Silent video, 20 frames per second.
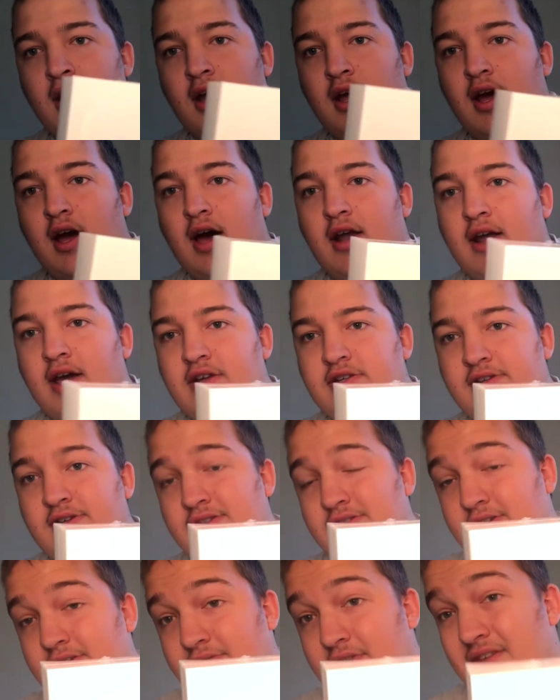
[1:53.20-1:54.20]
on
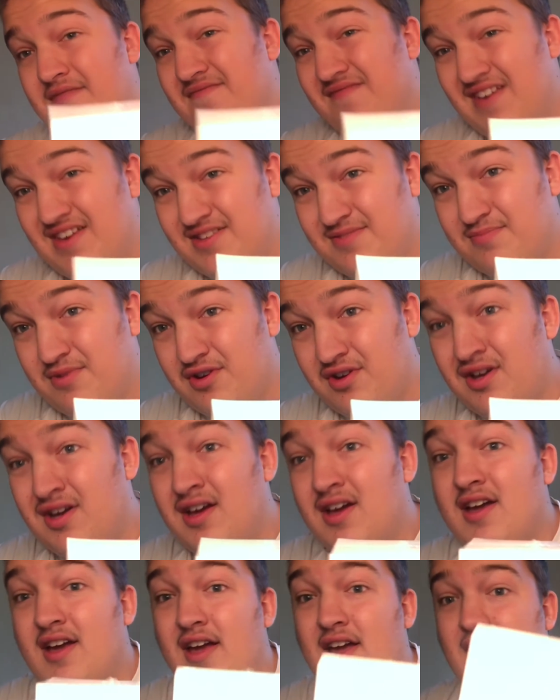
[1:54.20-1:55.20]
IGTV and Facebook
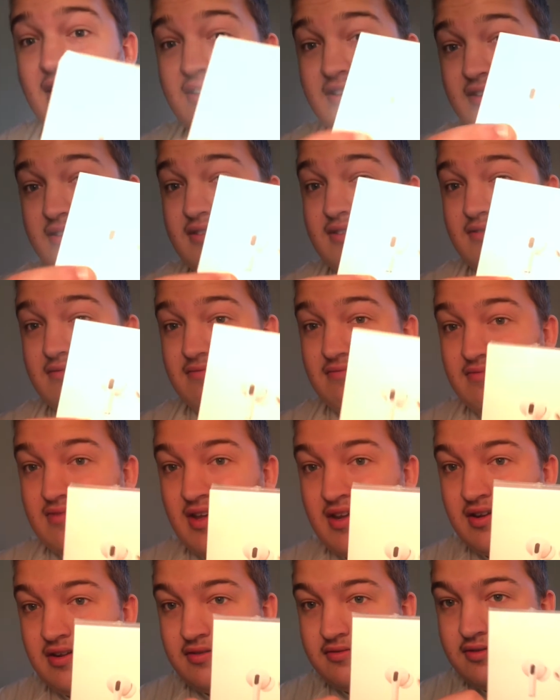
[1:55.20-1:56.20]
and
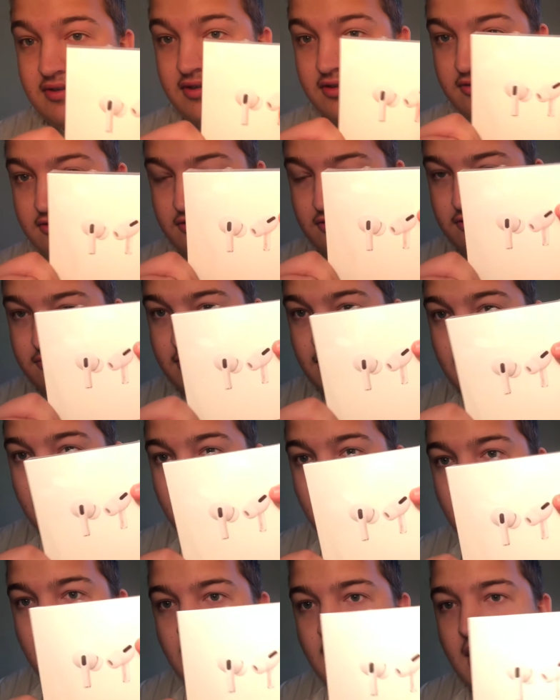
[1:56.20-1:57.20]
for YouTube.
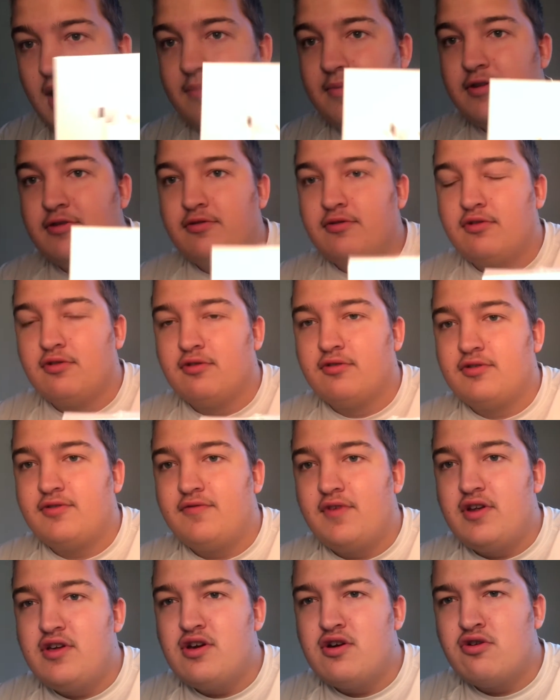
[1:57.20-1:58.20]
I've been doing those
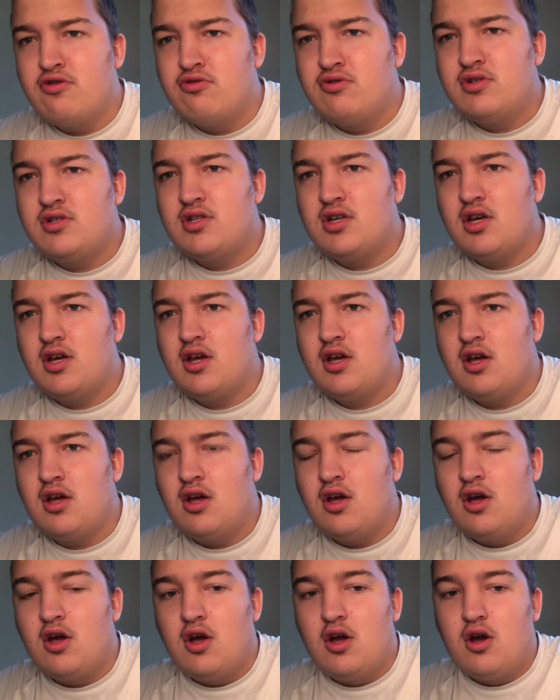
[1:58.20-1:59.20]
videos
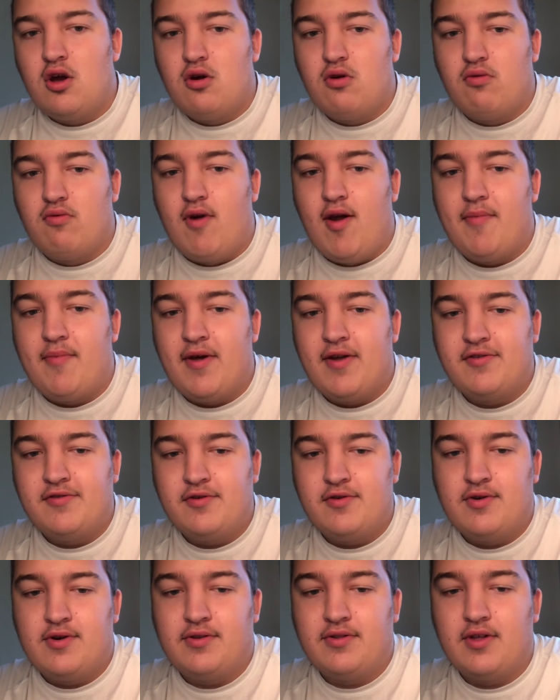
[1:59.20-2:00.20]
where I've been
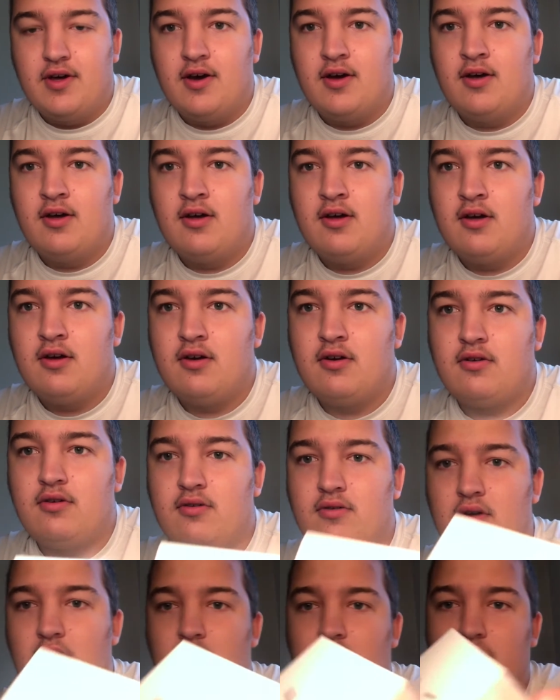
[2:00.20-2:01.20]
doing the
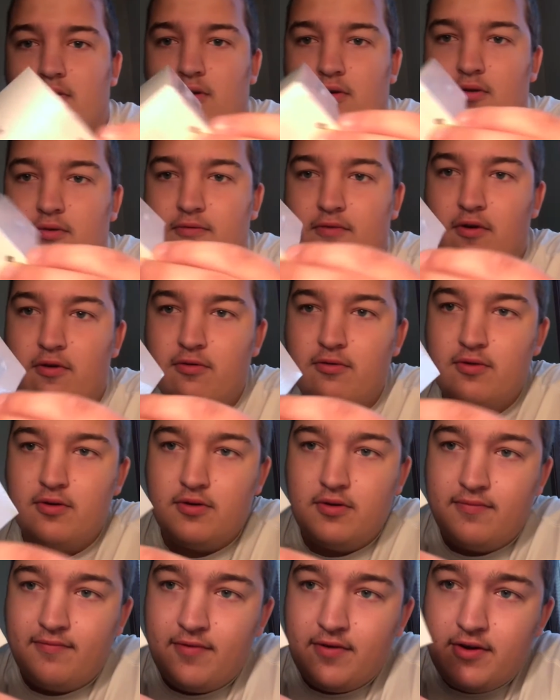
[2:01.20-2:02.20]
uh, Goal Vogue
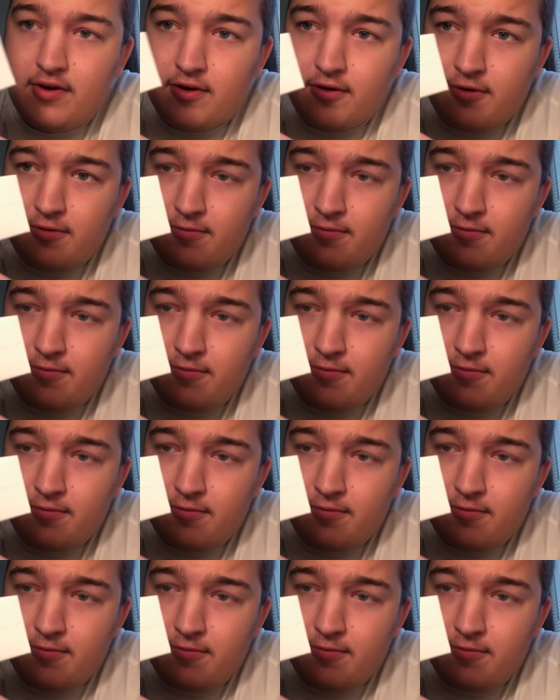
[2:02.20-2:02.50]
video,